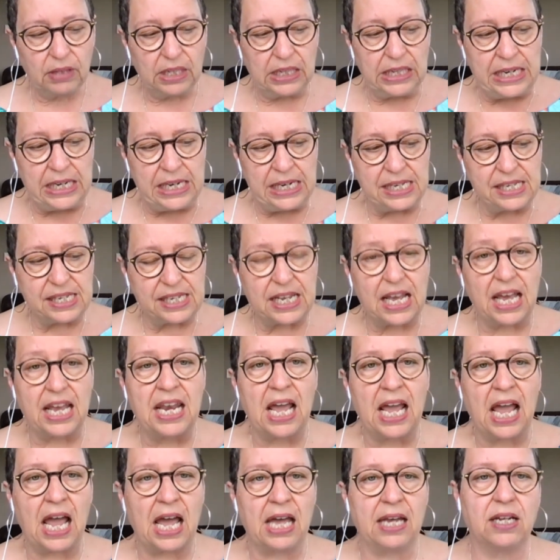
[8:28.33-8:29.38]
is an
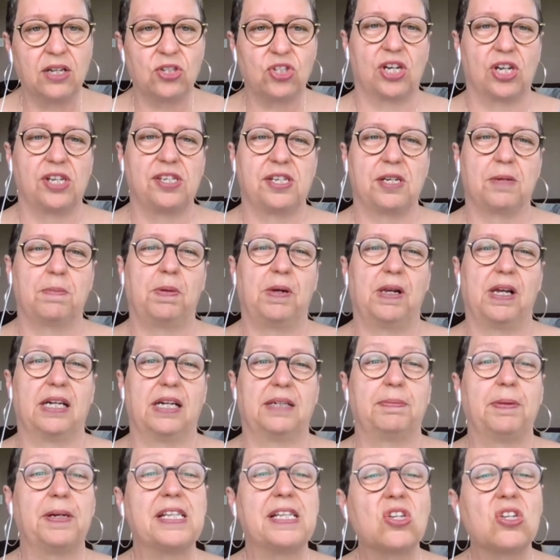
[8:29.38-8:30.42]
energizing plant,
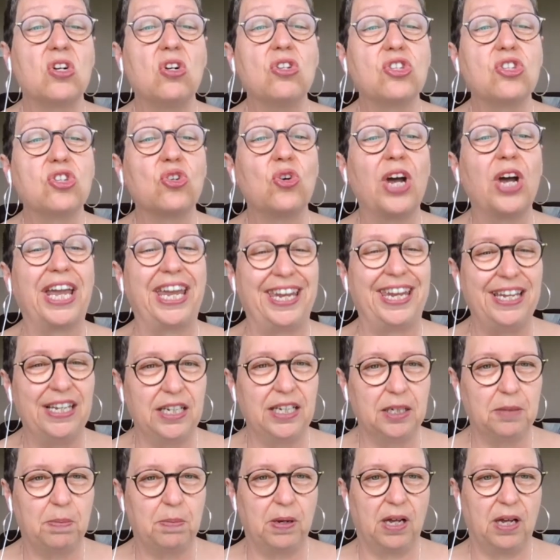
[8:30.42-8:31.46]
but it's also a
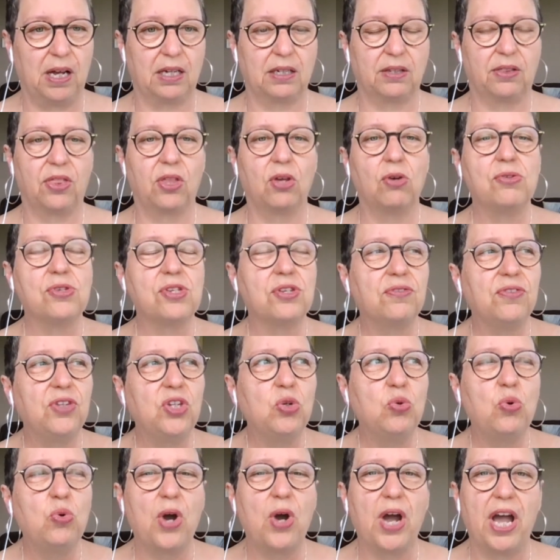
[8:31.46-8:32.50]
healing plant. Those of
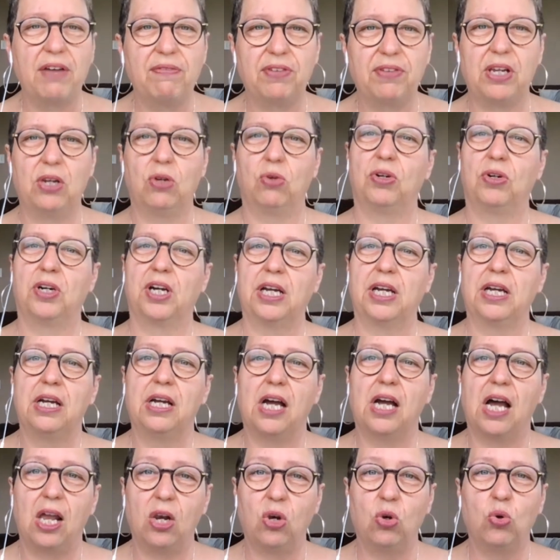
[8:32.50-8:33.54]
you who have
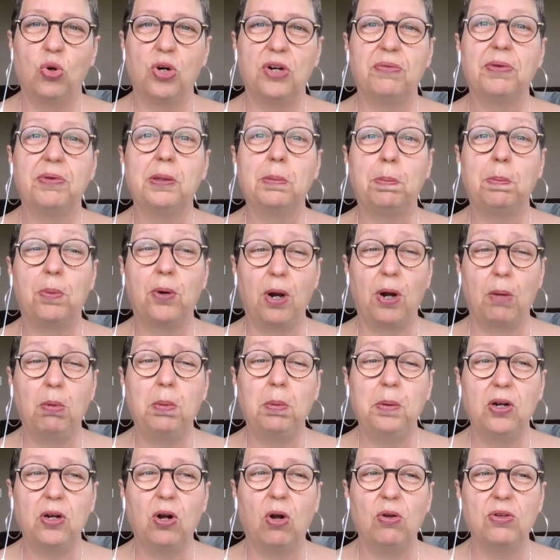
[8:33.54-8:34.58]
aloe will
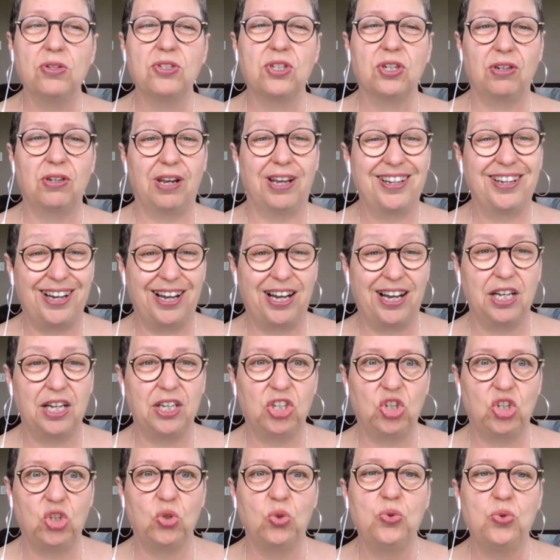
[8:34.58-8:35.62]
probably also, like I,
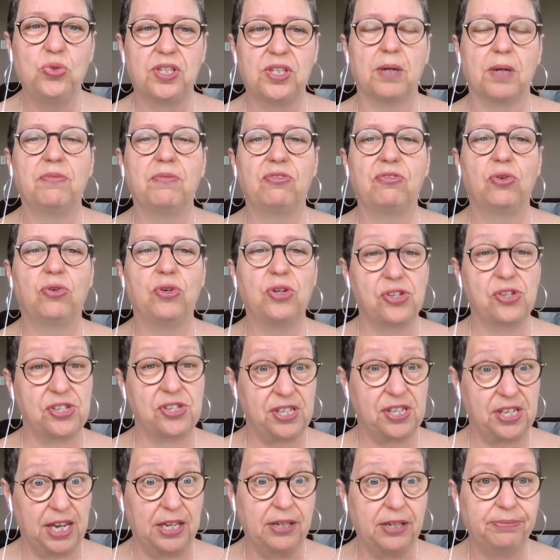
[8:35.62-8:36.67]
use them for your
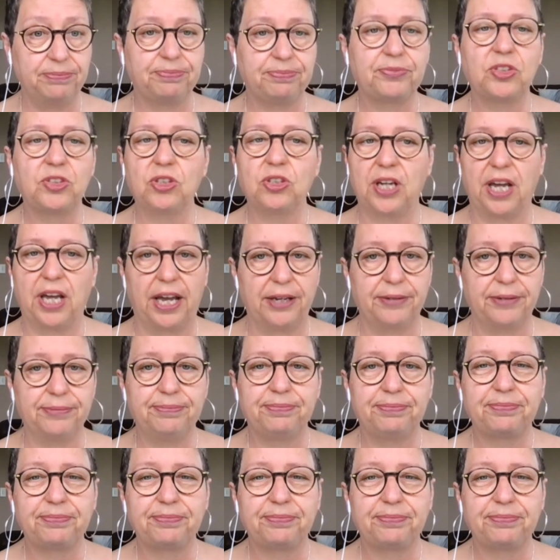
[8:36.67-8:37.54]
skin. You can,